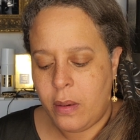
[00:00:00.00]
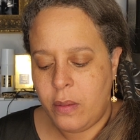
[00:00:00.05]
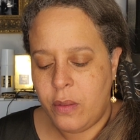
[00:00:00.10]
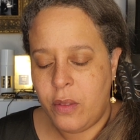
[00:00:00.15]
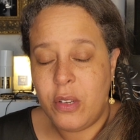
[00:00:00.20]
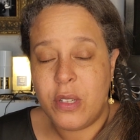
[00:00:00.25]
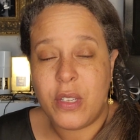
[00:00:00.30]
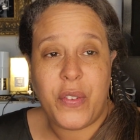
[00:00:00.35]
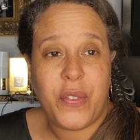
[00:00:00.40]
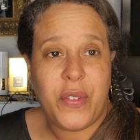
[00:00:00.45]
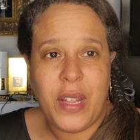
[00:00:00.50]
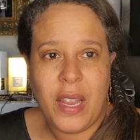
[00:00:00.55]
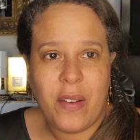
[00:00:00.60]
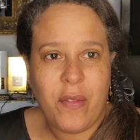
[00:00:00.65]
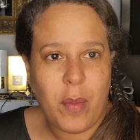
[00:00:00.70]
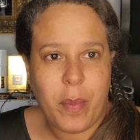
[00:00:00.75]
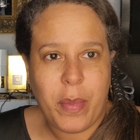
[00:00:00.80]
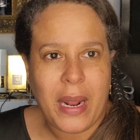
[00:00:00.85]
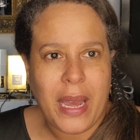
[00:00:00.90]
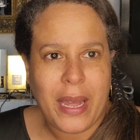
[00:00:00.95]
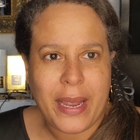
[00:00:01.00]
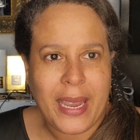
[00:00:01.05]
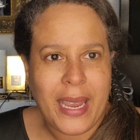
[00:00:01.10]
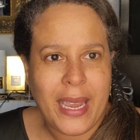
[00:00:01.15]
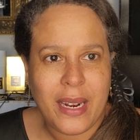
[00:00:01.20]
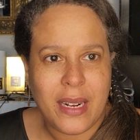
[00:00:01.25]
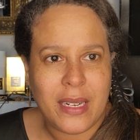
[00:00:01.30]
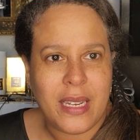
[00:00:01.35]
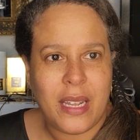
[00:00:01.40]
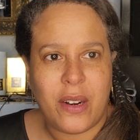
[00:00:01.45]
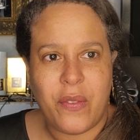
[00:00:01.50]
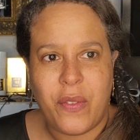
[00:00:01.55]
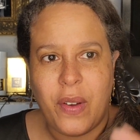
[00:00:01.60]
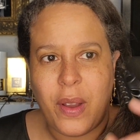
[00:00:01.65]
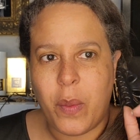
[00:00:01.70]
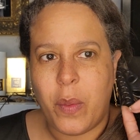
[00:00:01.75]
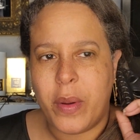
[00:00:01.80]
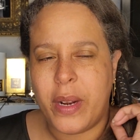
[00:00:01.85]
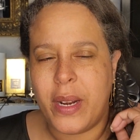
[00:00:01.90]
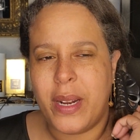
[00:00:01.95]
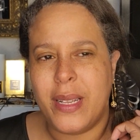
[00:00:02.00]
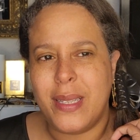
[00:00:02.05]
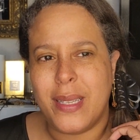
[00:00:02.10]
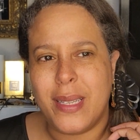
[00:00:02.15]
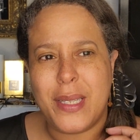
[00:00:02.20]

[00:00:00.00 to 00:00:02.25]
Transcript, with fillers: There's a flavor, but I can't identify what it is.